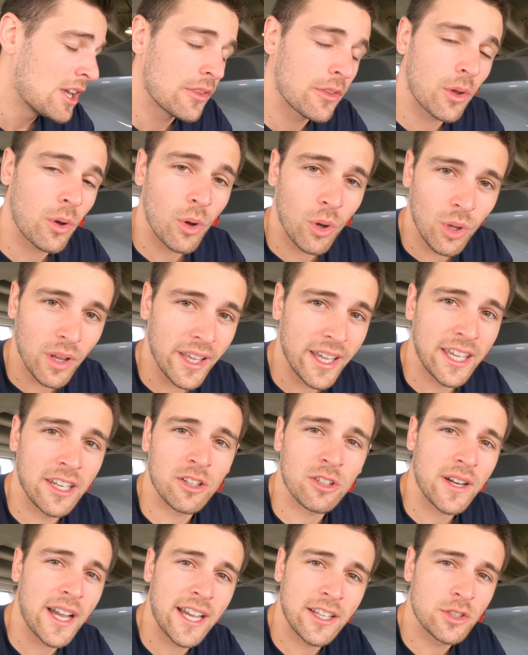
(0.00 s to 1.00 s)
the whole
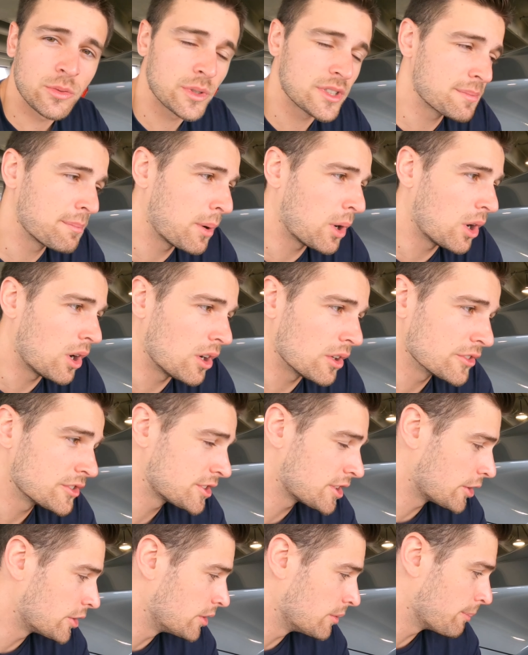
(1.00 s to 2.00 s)
inner edge was bald.
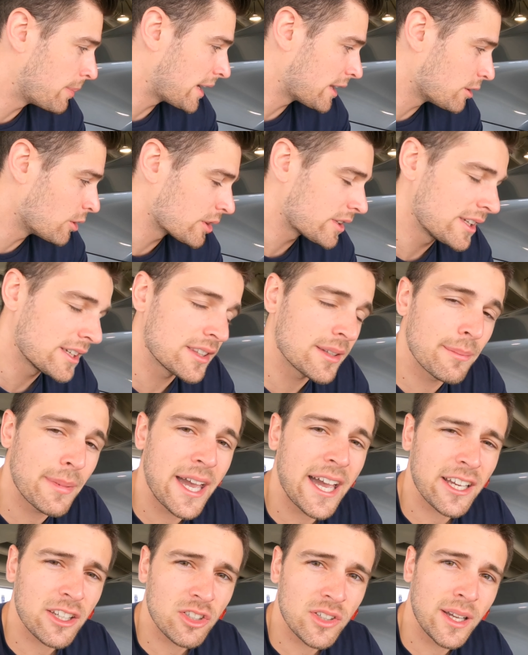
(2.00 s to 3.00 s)
So by looking in the
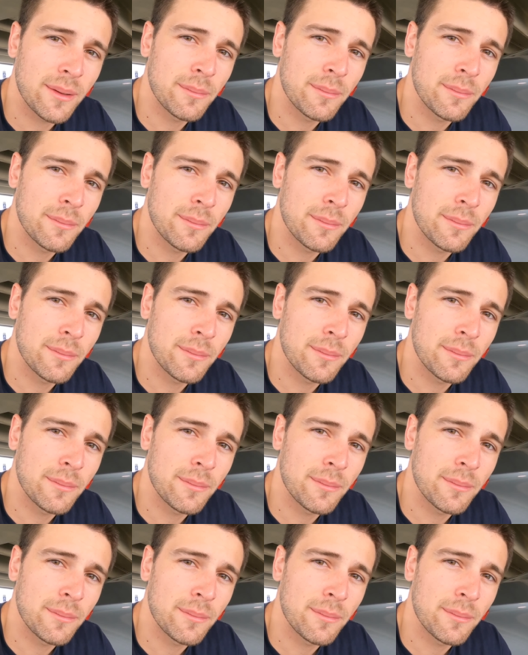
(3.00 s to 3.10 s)
back, you're